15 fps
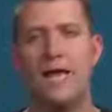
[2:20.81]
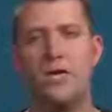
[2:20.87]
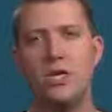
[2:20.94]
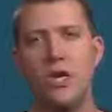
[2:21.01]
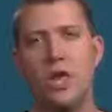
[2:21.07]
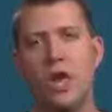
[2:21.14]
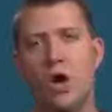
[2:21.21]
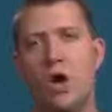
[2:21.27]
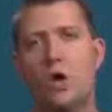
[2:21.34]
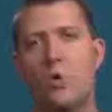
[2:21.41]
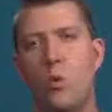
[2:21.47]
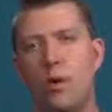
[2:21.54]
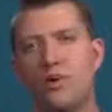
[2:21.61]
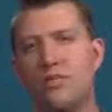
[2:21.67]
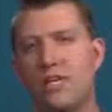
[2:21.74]
And a
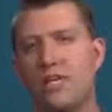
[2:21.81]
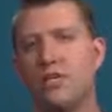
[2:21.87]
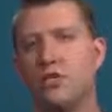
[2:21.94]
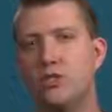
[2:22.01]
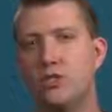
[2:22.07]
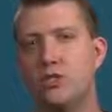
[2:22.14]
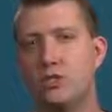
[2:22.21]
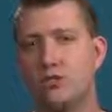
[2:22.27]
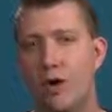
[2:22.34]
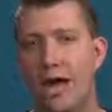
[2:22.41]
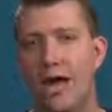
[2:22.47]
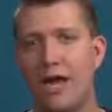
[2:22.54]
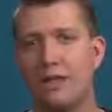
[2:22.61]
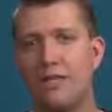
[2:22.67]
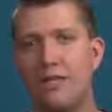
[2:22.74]
quantization
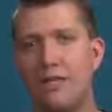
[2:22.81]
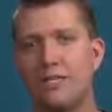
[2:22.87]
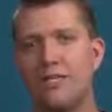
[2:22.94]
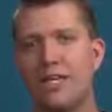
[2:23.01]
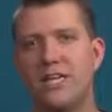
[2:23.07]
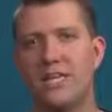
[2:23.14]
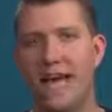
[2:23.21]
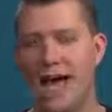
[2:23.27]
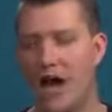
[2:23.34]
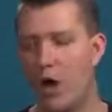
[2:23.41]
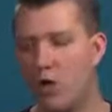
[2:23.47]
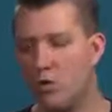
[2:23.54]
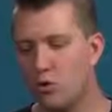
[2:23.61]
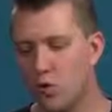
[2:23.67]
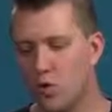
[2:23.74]
strength says
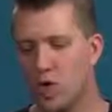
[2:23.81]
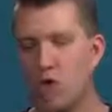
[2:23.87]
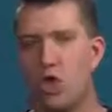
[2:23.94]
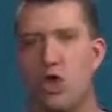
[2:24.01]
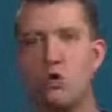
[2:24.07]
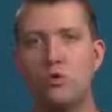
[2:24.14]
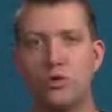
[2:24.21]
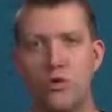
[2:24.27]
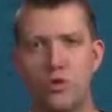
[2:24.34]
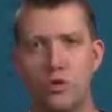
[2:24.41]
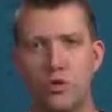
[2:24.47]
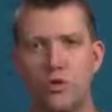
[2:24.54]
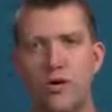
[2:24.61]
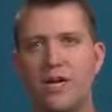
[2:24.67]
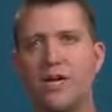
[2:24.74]
how close to
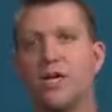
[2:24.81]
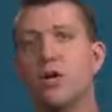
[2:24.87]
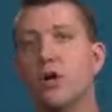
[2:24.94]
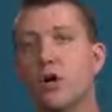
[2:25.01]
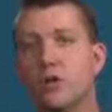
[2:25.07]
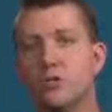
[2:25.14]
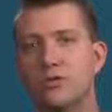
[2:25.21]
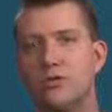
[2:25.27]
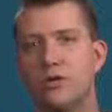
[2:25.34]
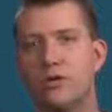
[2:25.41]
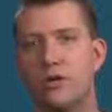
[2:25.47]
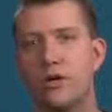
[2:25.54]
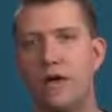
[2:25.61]
the grid it goes.